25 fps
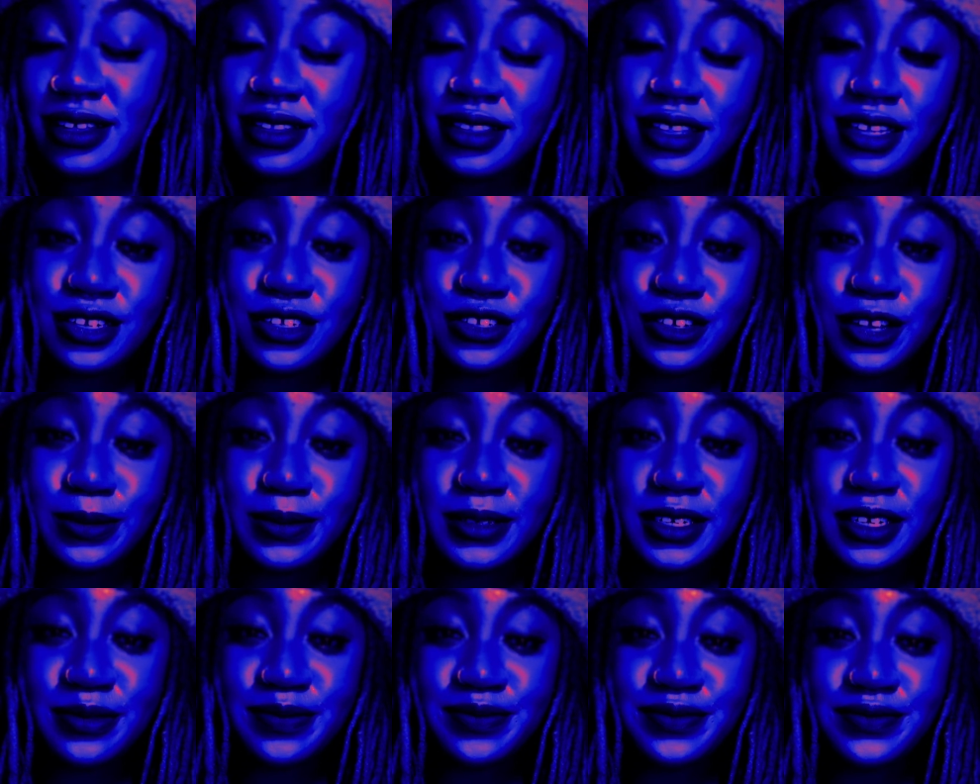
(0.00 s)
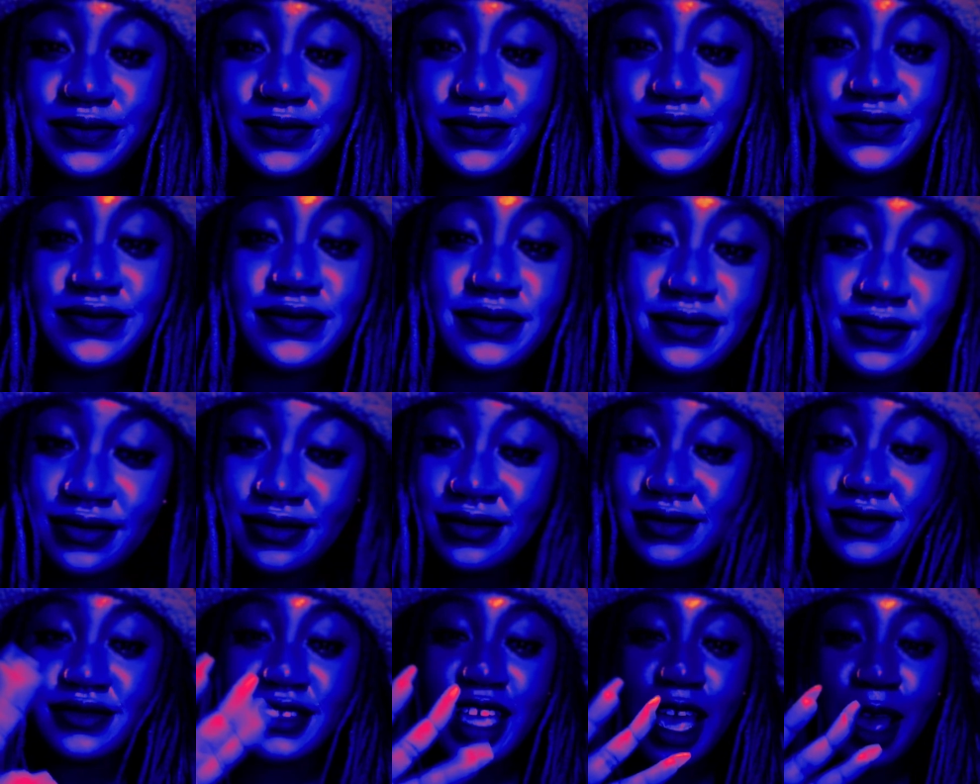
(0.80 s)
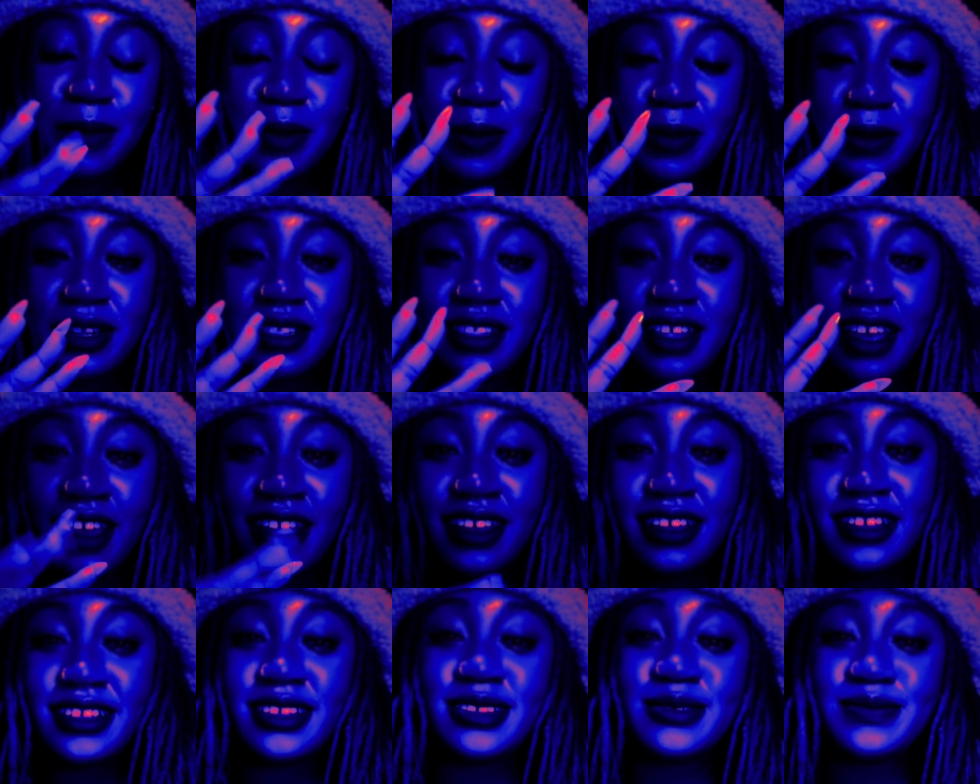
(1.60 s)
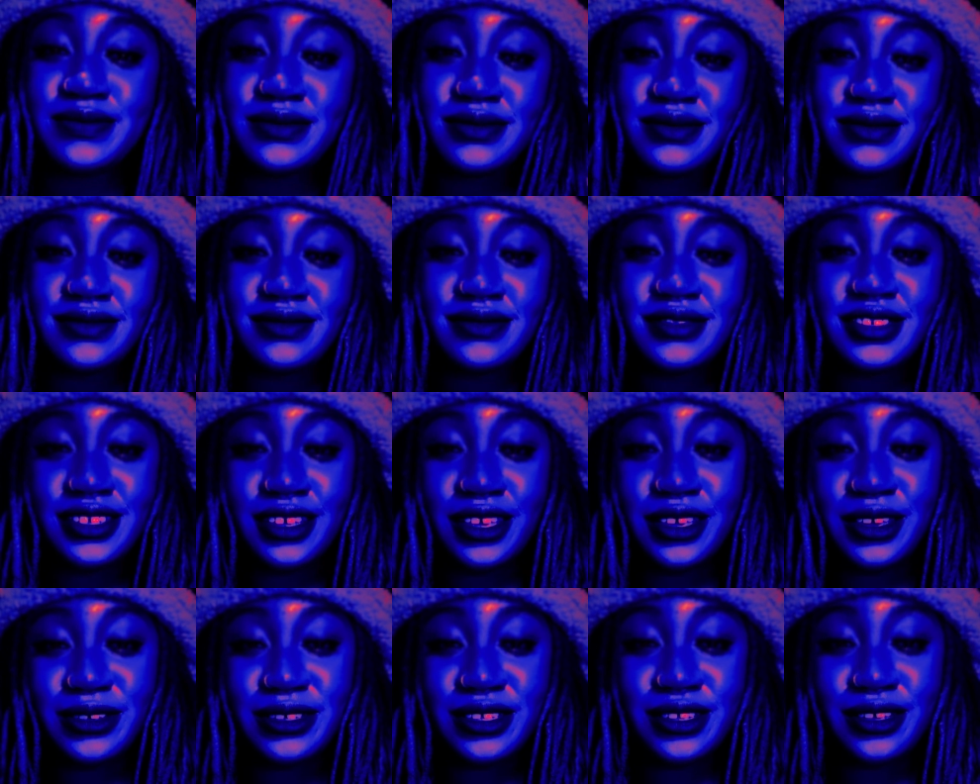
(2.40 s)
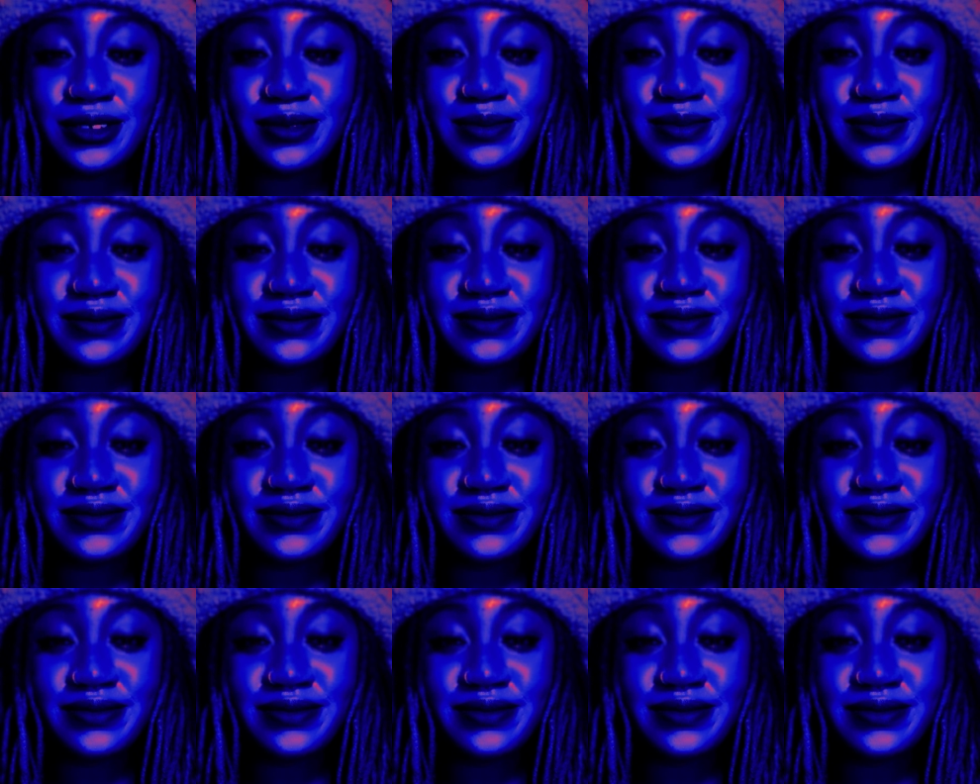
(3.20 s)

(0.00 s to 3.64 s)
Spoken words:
the description. Happy birthday. See you soon.